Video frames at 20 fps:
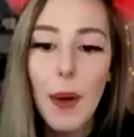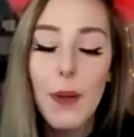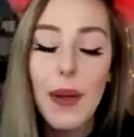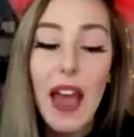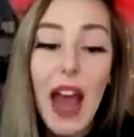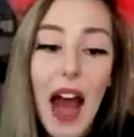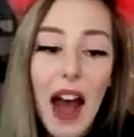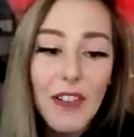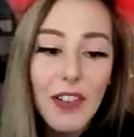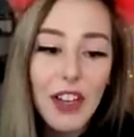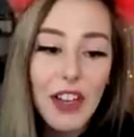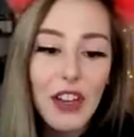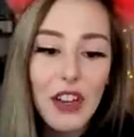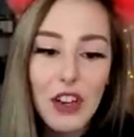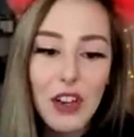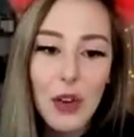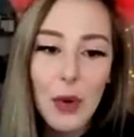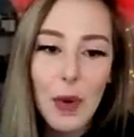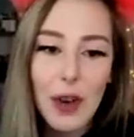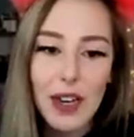but we have a
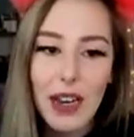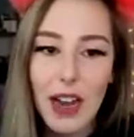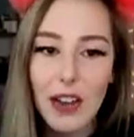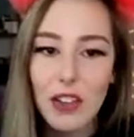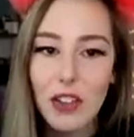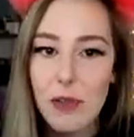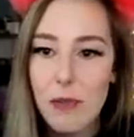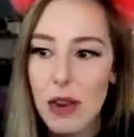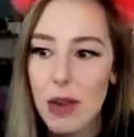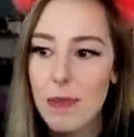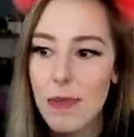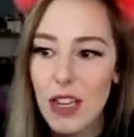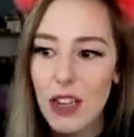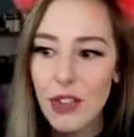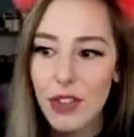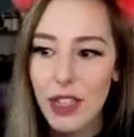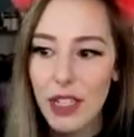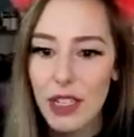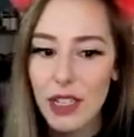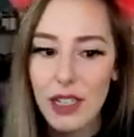cuter one now, so I'm gonna be
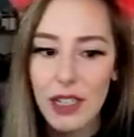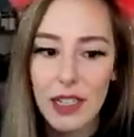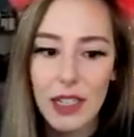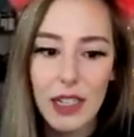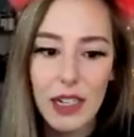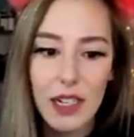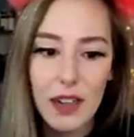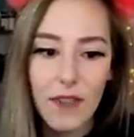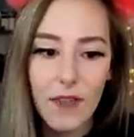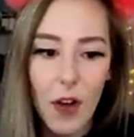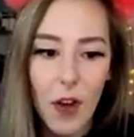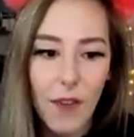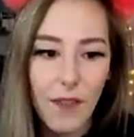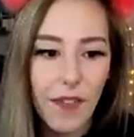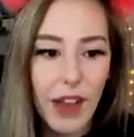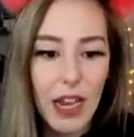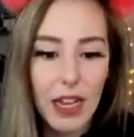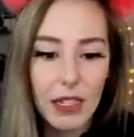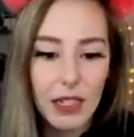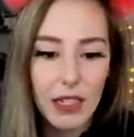using this as the default
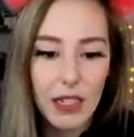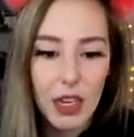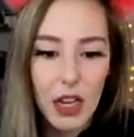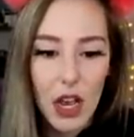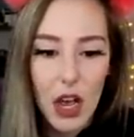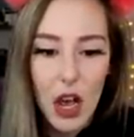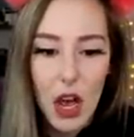face